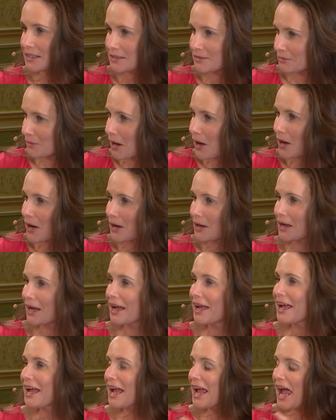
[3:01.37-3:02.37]
it's wrong,
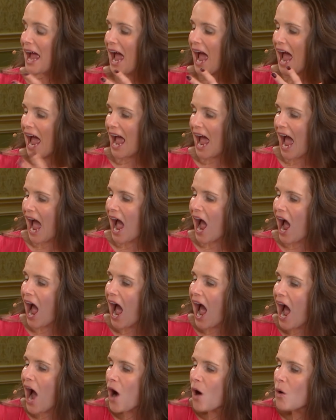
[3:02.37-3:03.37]

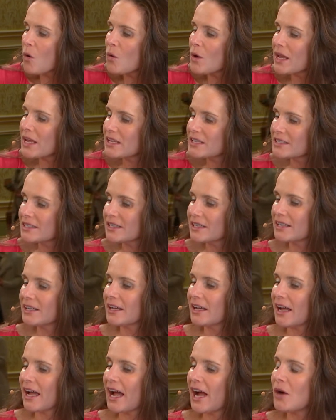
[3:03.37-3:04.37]
how is it
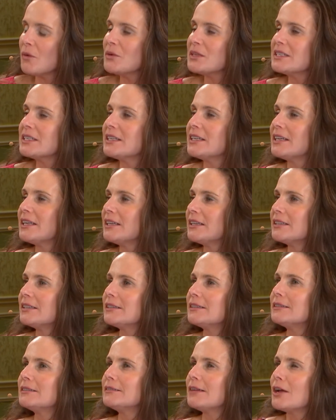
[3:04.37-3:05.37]

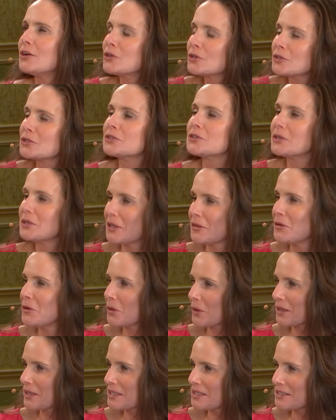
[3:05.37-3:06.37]
understood in the
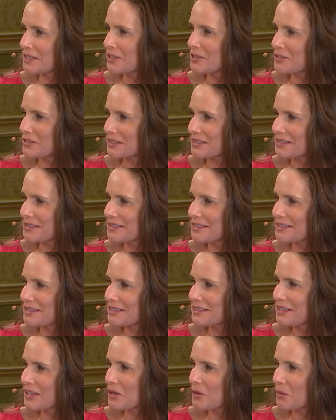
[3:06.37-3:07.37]
organizations
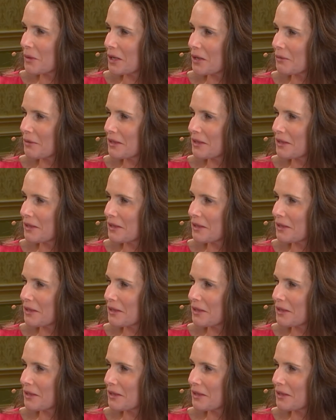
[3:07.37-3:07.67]
that you work